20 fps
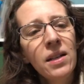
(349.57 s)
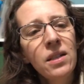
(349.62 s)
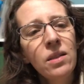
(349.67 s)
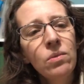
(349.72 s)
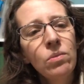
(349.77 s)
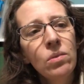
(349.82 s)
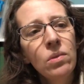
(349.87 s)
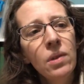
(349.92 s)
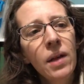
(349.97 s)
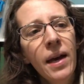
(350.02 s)

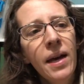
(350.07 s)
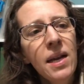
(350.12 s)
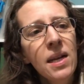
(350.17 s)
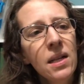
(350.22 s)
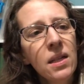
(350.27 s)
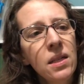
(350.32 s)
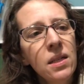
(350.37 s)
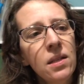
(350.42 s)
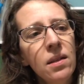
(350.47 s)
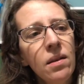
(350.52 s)
to
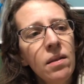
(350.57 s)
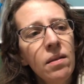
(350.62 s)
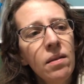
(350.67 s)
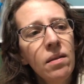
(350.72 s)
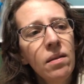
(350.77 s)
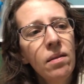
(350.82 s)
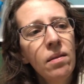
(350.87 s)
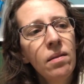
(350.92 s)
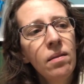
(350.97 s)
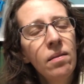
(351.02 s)
light.
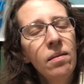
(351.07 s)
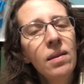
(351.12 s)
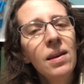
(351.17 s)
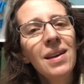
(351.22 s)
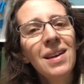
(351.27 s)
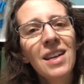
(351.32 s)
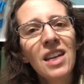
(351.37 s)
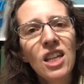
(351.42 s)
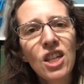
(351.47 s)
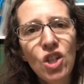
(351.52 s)

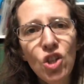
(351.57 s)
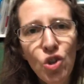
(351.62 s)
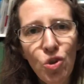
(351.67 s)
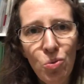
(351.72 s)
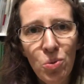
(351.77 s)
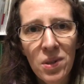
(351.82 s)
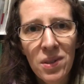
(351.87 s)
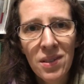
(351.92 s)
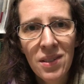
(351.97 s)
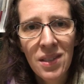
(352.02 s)

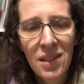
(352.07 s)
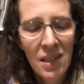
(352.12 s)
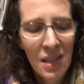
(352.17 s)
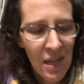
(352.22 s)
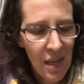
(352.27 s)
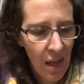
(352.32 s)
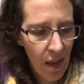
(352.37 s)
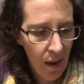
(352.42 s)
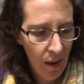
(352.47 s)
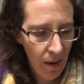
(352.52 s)
Interesting.
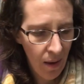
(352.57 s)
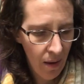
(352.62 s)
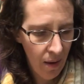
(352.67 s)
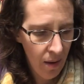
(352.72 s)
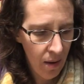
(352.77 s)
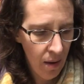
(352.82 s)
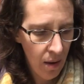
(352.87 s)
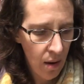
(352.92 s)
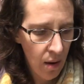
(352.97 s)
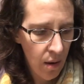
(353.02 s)

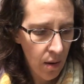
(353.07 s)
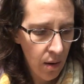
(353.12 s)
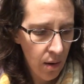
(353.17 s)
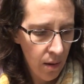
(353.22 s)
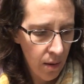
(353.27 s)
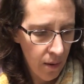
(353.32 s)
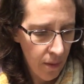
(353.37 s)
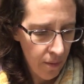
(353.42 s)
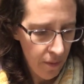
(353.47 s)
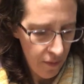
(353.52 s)

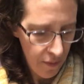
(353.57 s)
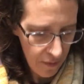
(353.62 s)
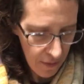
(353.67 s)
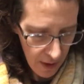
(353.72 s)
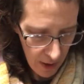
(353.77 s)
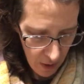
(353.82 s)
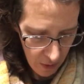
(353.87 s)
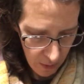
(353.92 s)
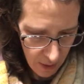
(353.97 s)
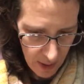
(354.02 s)

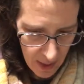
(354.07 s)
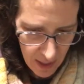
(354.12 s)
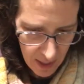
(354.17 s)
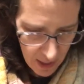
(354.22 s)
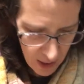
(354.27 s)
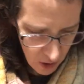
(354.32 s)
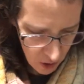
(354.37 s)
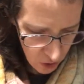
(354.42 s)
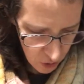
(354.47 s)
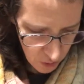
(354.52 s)
Very
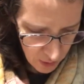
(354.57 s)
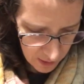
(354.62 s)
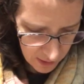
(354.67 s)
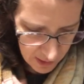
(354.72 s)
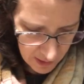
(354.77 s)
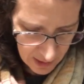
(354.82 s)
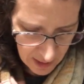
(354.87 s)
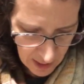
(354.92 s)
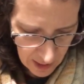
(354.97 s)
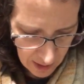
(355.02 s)

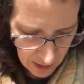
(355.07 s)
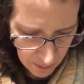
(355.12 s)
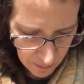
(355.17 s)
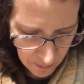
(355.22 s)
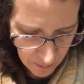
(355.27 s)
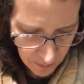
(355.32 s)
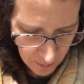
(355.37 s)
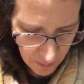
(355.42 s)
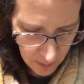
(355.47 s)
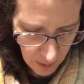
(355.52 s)
interesting.
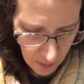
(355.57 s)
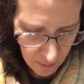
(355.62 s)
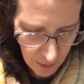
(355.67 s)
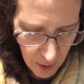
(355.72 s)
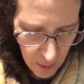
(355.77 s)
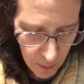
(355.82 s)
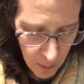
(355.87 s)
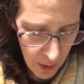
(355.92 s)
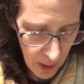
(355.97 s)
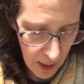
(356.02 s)
Very
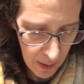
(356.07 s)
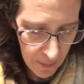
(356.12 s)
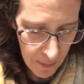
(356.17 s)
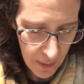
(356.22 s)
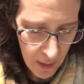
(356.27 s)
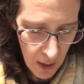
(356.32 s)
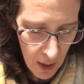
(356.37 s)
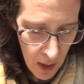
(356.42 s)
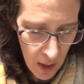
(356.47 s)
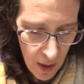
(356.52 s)
pretty.
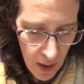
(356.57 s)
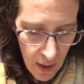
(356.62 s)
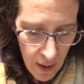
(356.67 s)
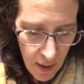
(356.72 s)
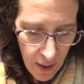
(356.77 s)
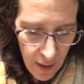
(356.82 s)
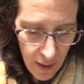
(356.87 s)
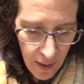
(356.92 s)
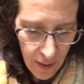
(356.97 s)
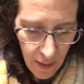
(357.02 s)

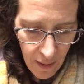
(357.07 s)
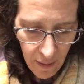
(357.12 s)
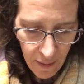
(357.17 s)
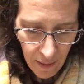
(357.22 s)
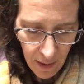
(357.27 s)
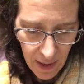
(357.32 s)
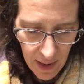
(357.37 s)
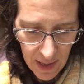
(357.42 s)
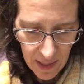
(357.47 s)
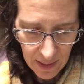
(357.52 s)
All
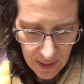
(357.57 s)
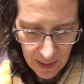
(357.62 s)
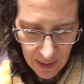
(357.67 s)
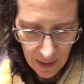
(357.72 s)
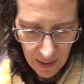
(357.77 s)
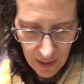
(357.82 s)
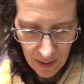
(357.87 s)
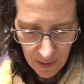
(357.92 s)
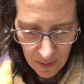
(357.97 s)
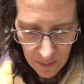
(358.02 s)
right.
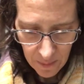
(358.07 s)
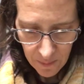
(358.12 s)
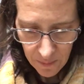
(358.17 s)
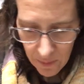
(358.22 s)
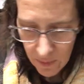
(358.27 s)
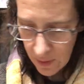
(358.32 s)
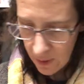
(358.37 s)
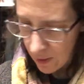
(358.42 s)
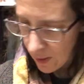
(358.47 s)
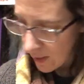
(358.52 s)

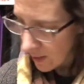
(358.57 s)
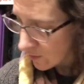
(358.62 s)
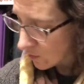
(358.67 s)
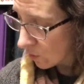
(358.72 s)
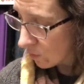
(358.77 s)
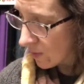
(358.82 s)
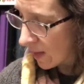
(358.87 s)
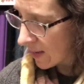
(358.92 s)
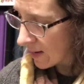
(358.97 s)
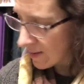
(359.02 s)
Yeah,
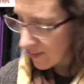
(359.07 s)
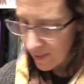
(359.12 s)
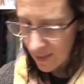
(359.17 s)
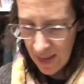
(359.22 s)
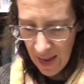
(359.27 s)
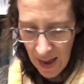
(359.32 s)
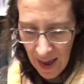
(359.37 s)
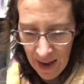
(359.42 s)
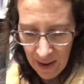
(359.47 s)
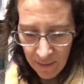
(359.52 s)
so that is
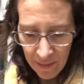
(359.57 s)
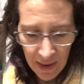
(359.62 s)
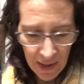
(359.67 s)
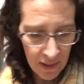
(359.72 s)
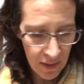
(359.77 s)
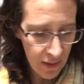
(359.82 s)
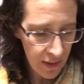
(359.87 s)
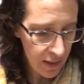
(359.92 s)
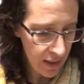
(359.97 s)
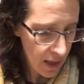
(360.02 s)
the
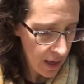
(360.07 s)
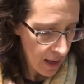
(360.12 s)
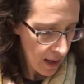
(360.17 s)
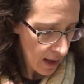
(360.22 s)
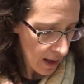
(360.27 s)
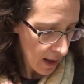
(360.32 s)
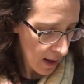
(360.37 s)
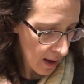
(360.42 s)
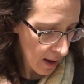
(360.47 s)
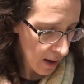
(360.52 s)
Advents.
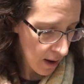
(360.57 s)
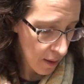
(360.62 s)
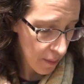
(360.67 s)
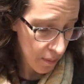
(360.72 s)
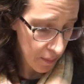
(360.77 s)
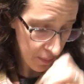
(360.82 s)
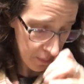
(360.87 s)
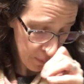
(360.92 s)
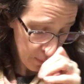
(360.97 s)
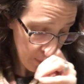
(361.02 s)

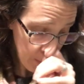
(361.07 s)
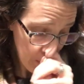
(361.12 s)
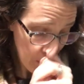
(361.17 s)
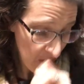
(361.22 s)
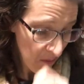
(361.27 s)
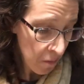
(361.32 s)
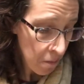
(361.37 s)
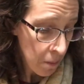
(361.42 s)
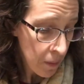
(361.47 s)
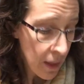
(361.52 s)
I
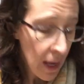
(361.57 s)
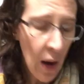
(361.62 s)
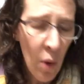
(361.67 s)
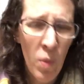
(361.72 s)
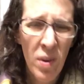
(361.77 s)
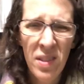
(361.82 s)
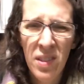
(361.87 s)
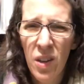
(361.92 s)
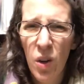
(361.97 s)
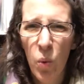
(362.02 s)

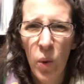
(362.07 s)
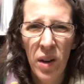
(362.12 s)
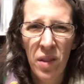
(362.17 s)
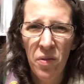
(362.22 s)
wasn't quite